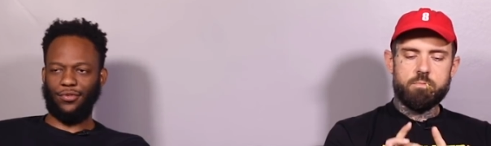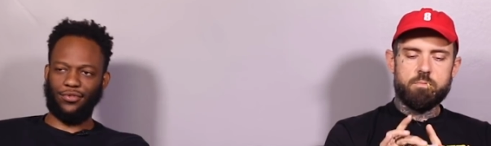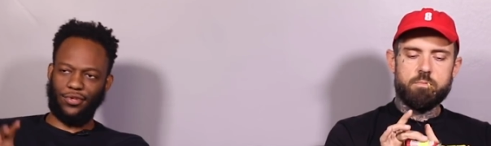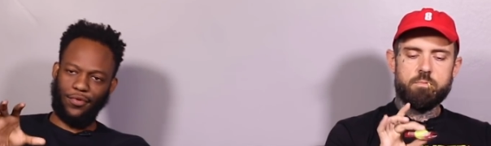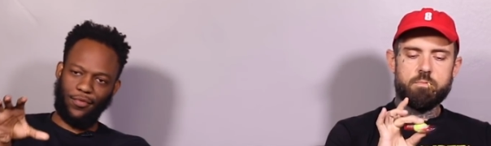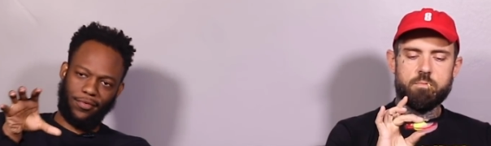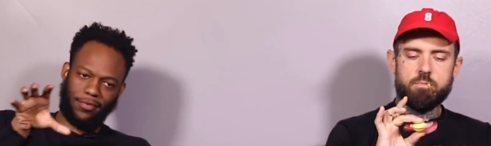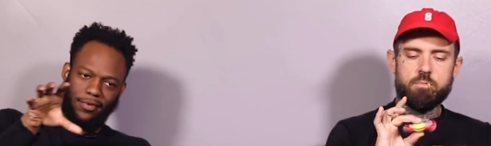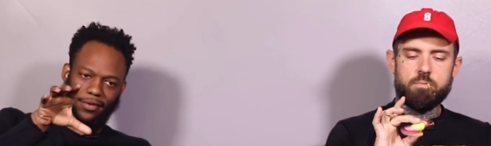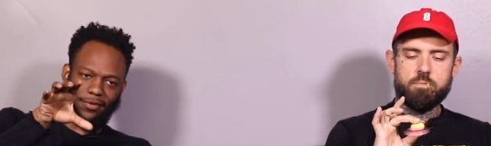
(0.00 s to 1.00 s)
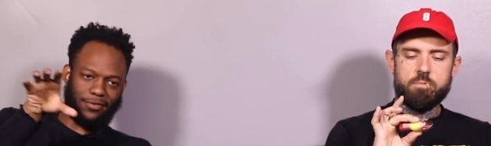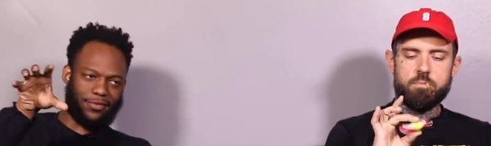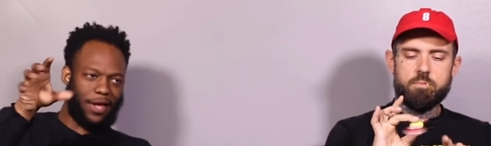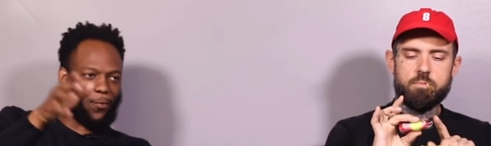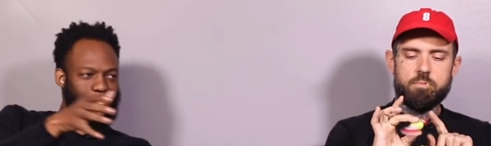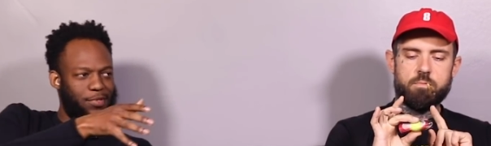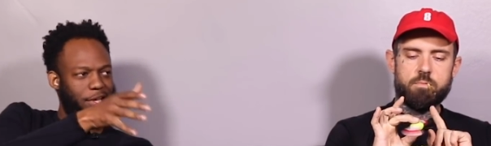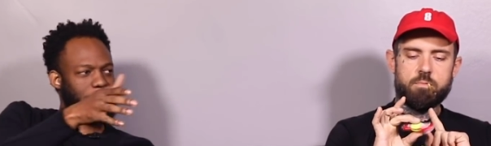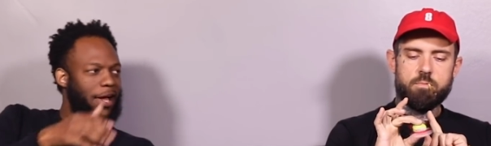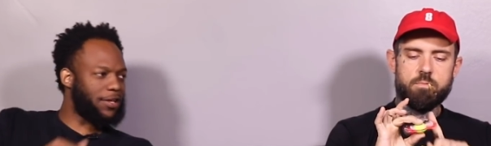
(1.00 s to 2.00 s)
Speaker 1: do you
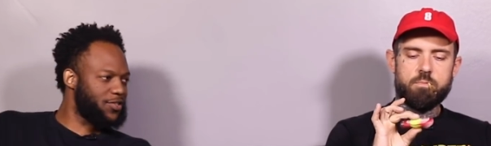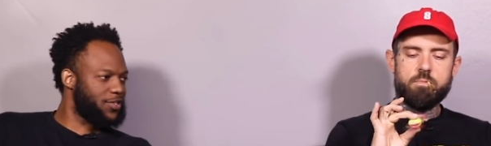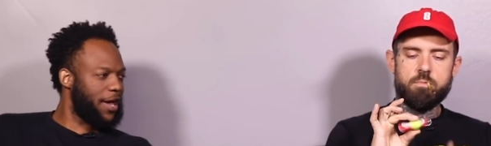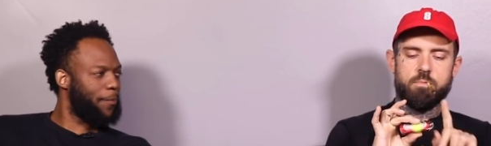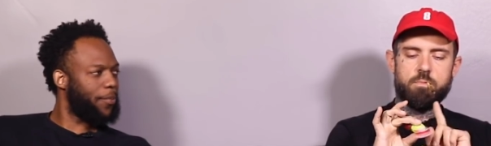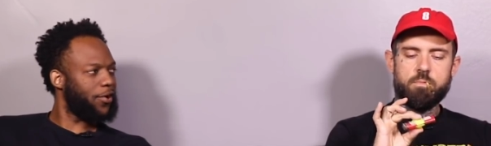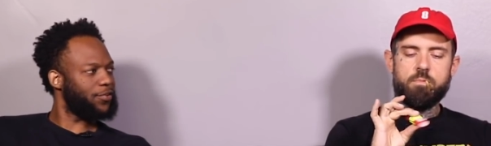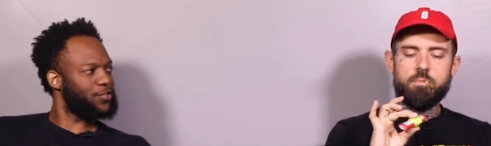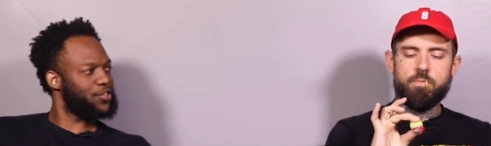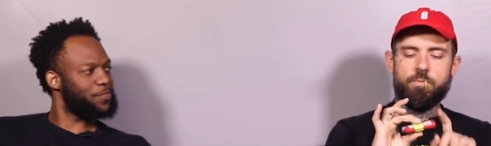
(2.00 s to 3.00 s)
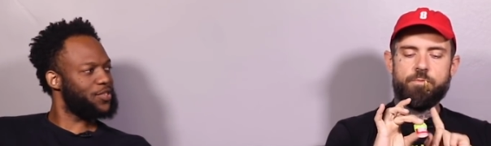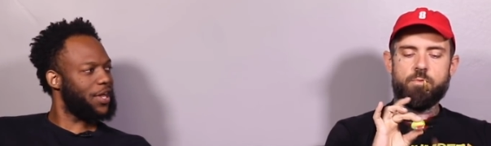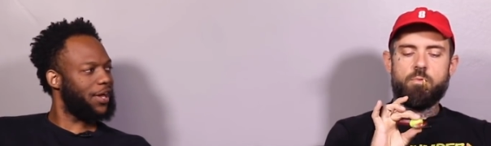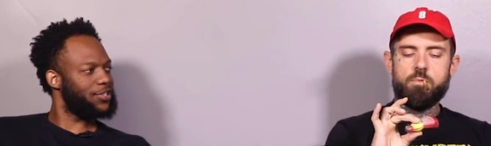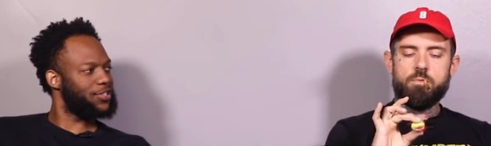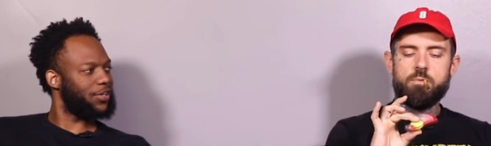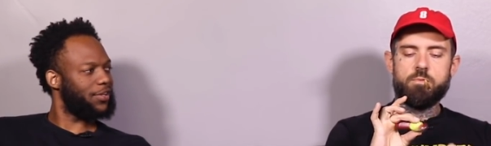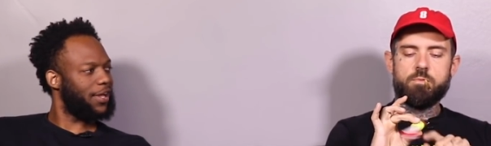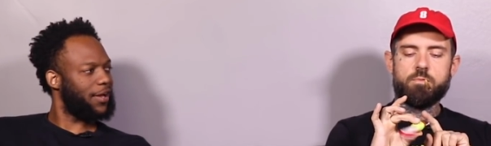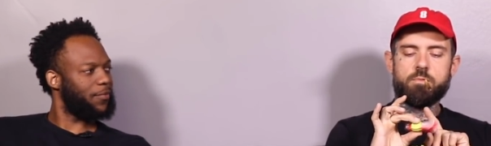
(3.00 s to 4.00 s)
think of that? Just that partnership side of
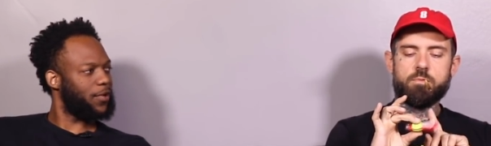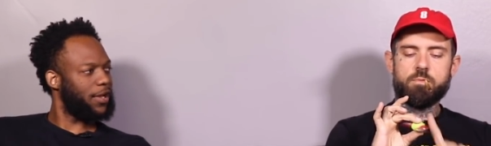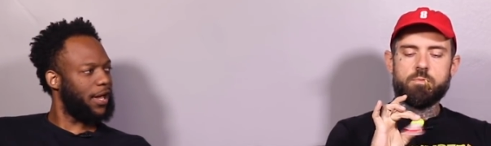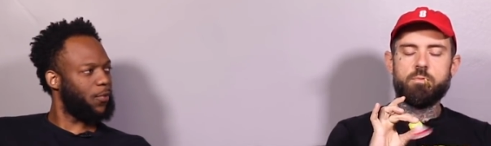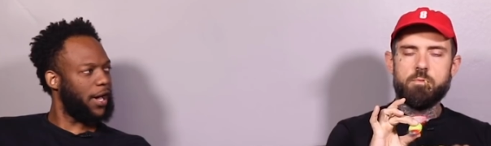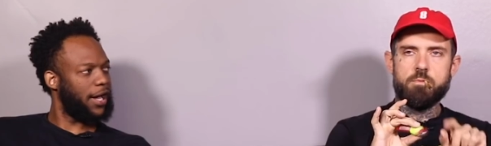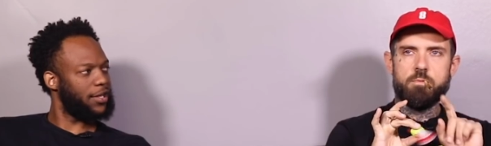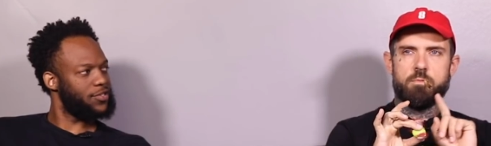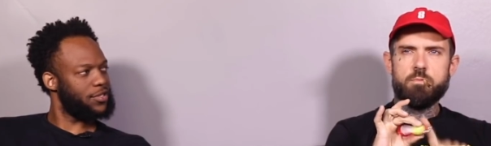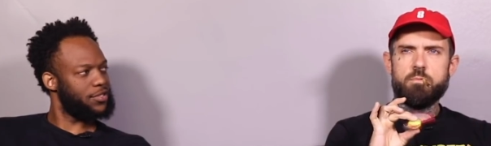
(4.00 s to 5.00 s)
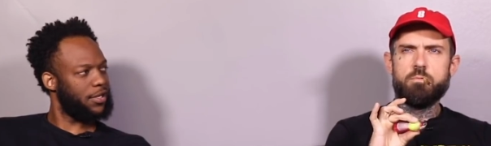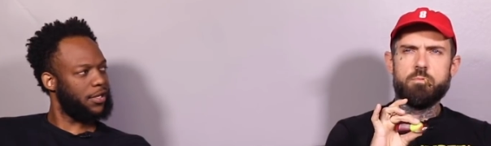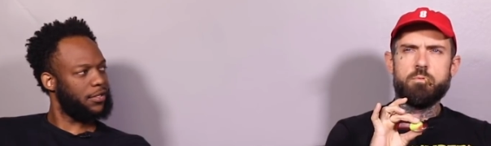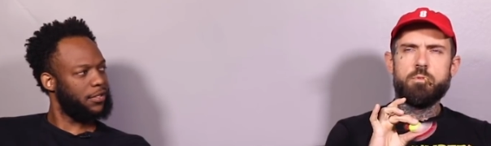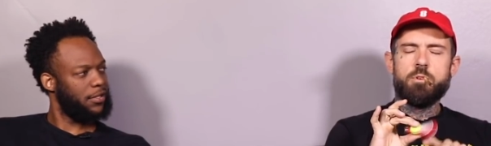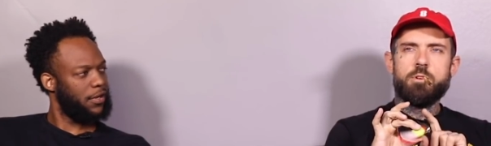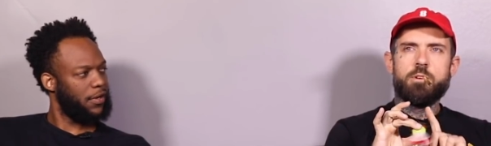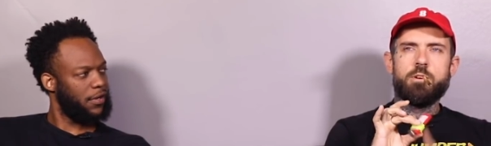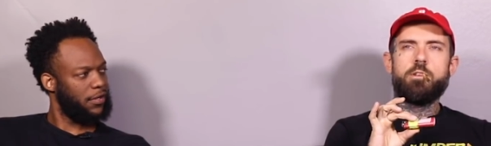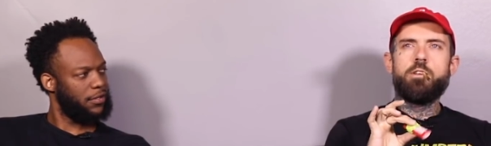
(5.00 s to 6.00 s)
shit, like with Ak and 6ix9ine.
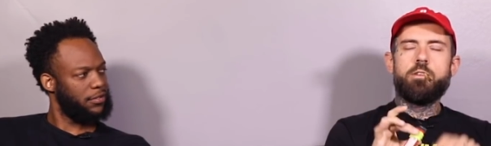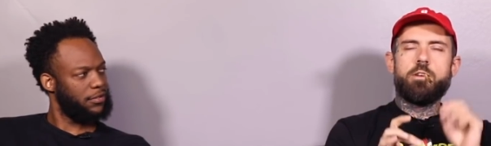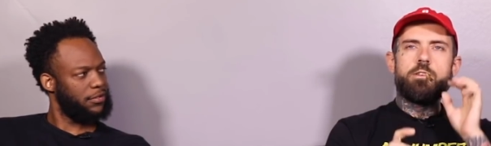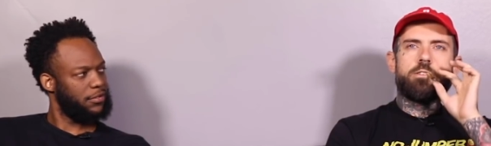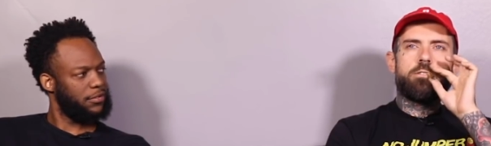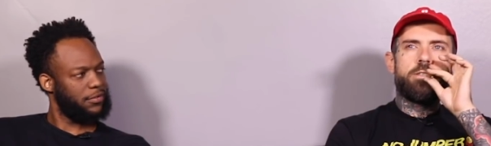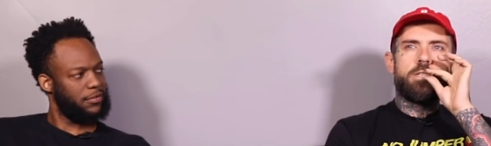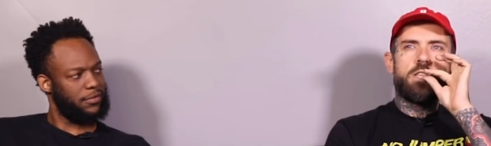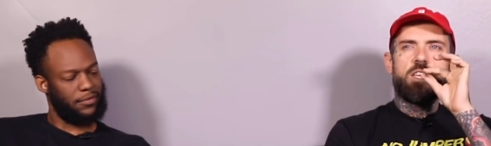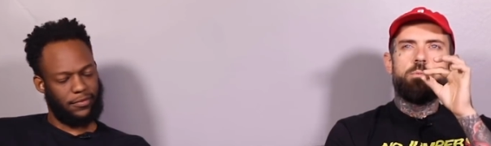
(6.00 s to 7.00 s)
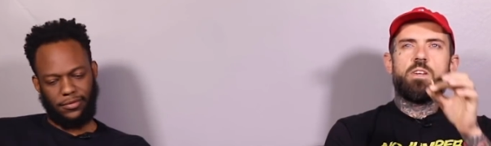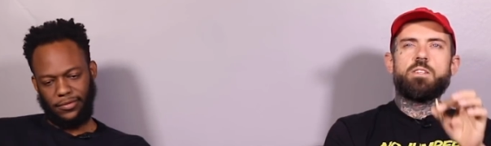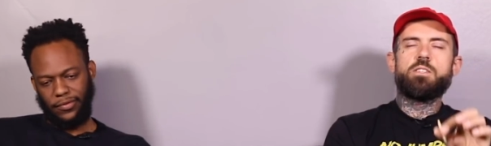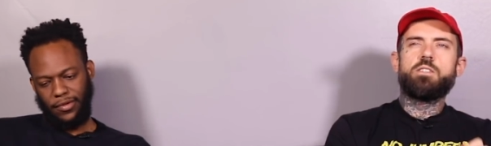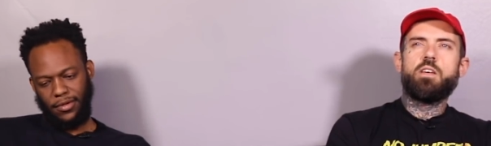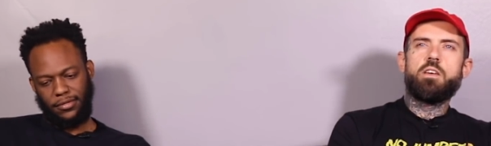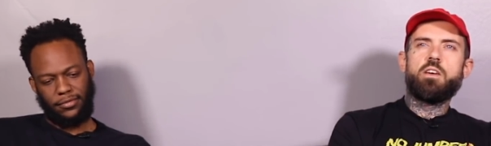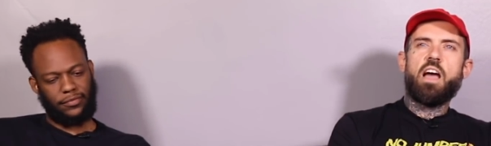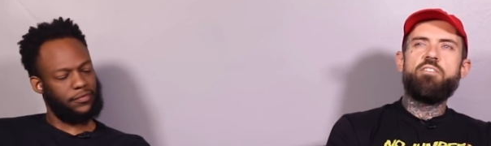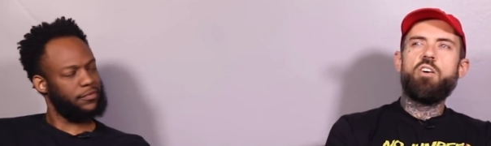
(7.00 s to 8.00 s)
Speaker 2: I know that is a crazy thing because it's
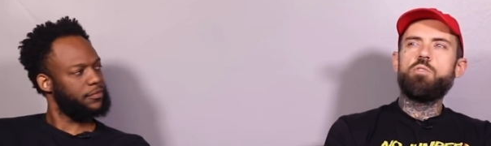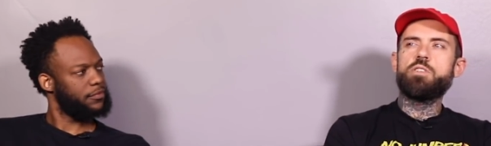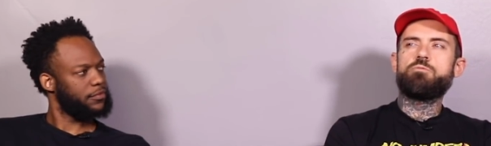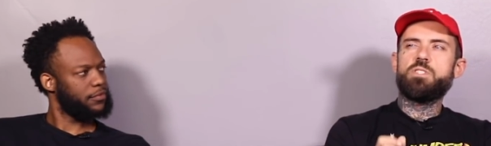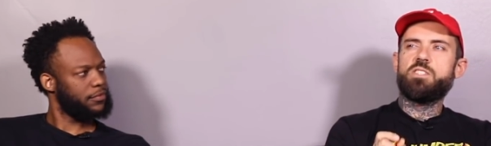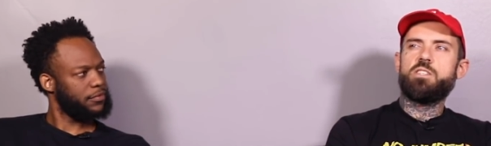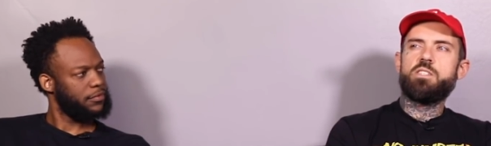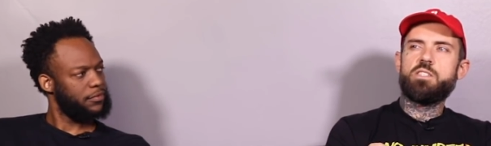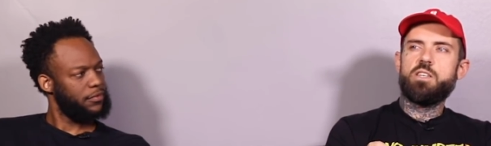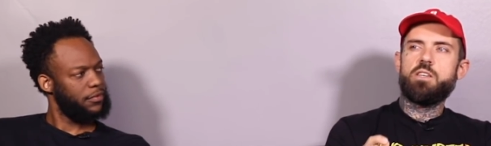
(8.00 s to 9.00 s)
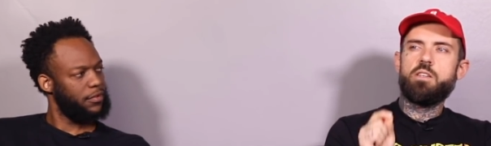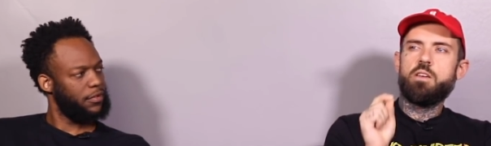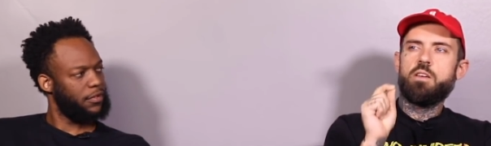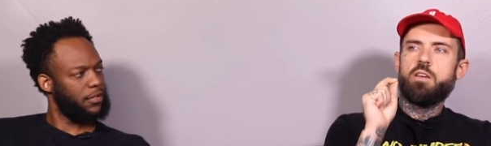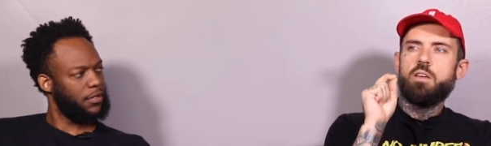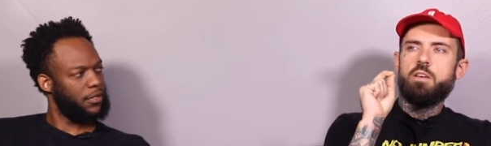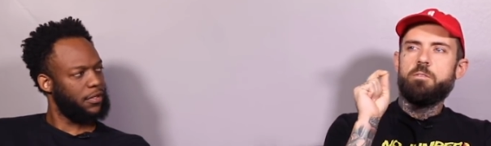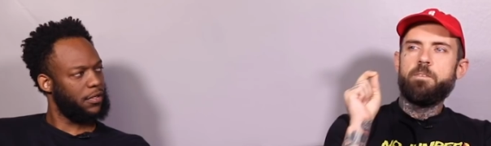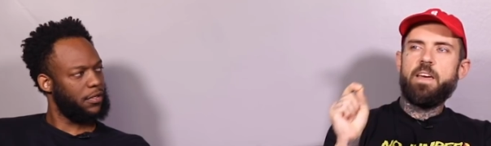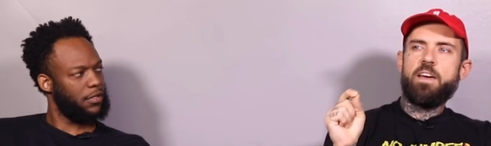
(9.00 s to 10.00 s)
like I've always resisted
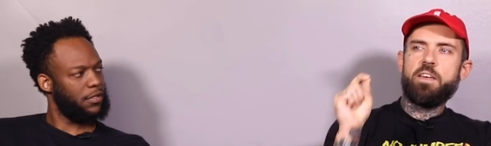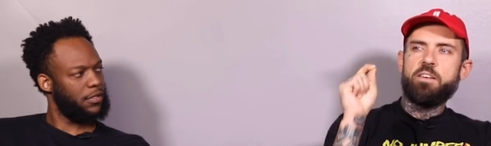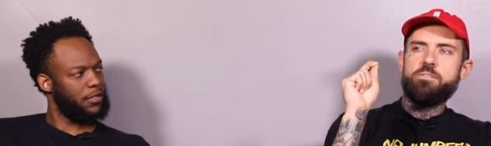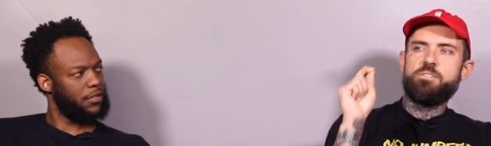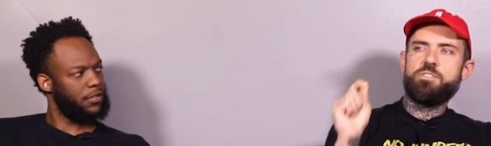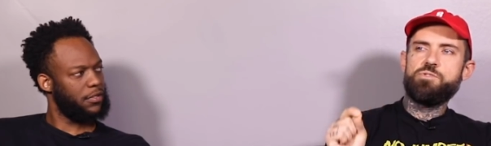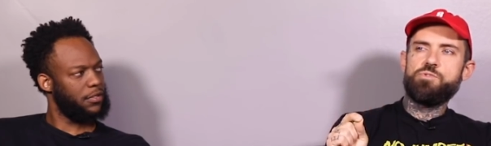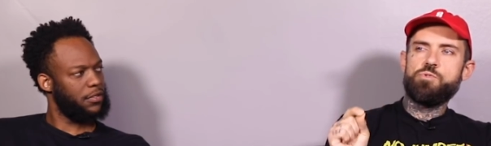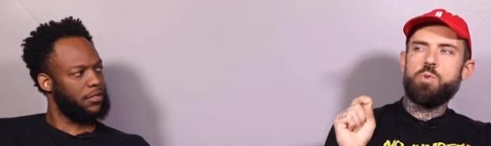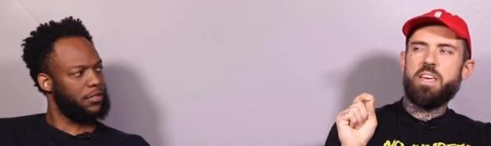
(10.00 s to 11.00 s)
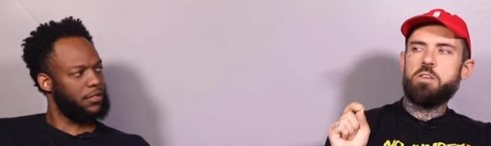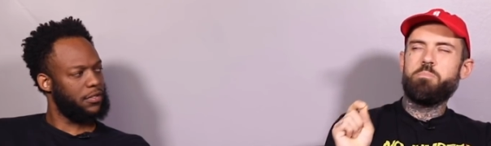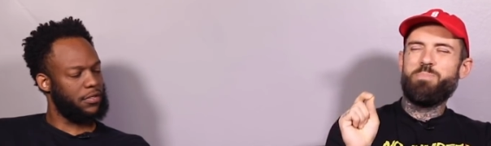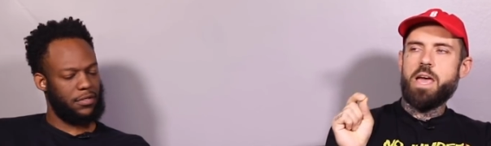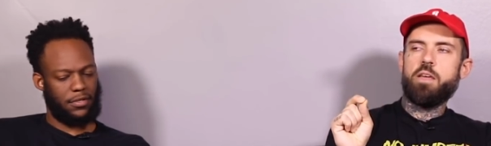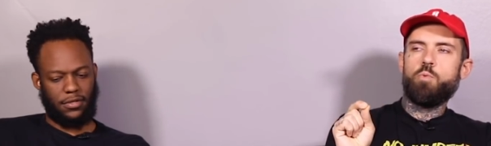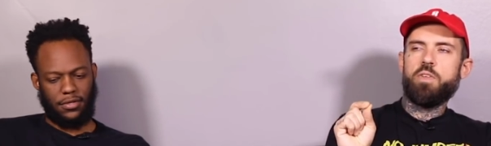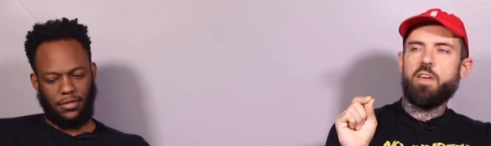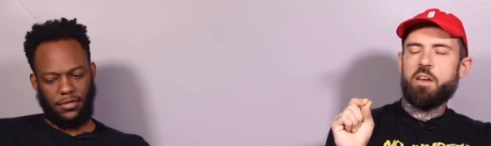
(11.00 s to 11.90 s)
getting too in bed with